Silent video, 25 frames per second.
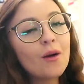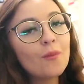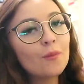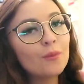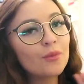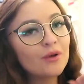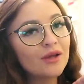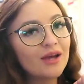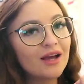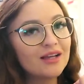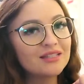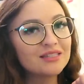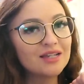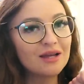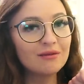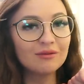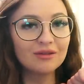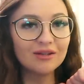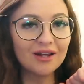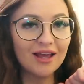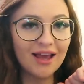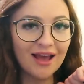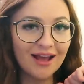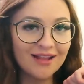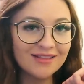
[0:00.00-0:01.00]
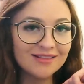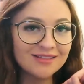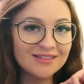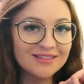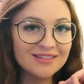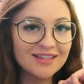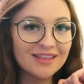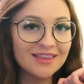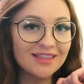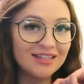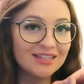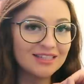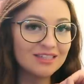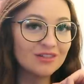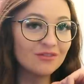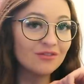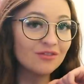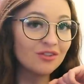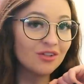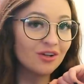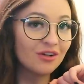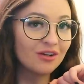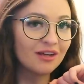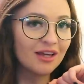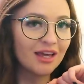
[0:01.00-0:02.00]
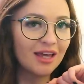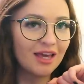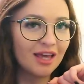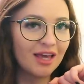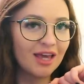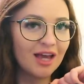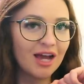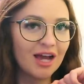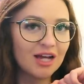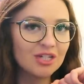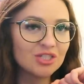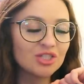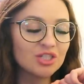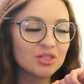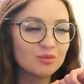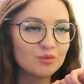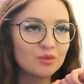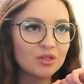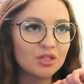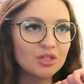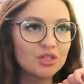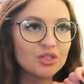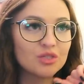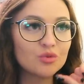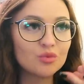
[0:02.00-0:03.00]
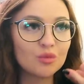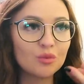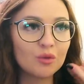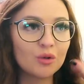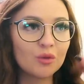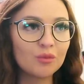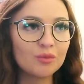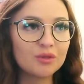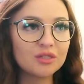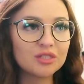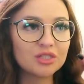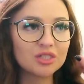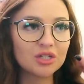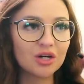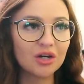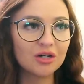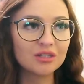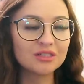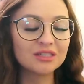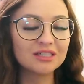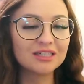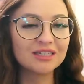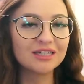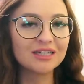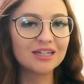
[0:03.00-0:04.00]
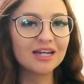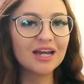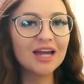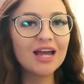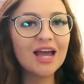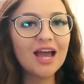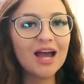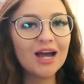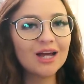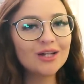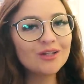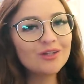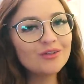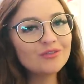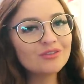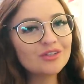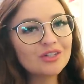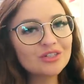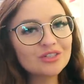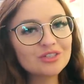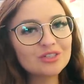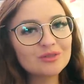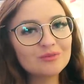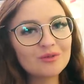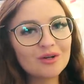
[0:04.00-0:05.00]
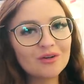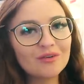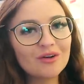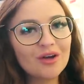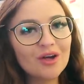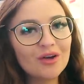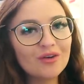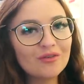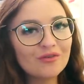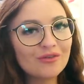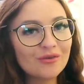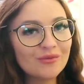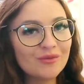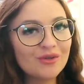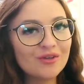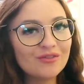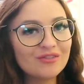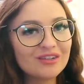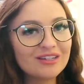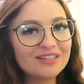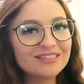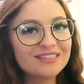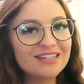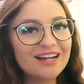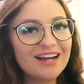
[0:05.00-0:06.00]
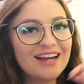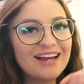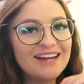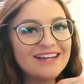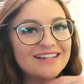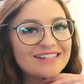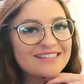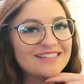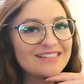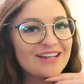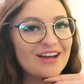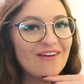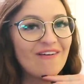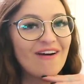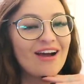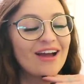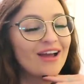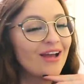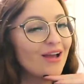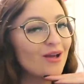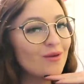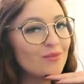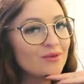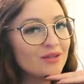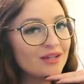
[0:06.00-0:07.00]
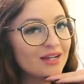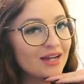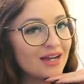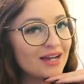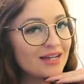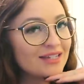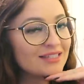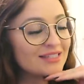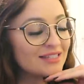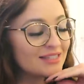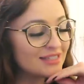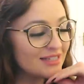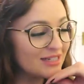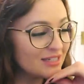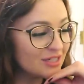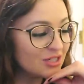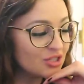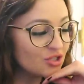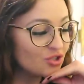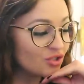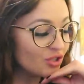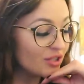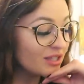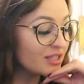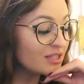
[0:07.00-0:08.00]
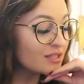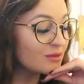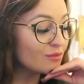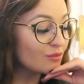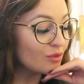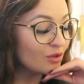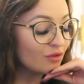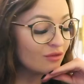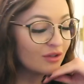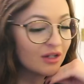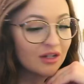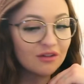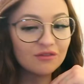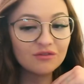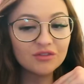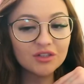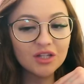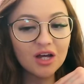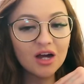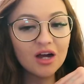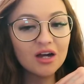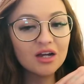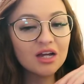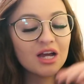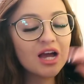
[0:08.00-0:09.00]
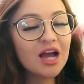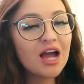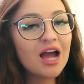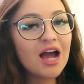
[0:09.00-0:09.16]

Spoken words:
But yes, I'm gonna end this vlog here just because we will be starting a new vlog tomorrow for moving day. So I hope you guys did enjoy this moving vlog.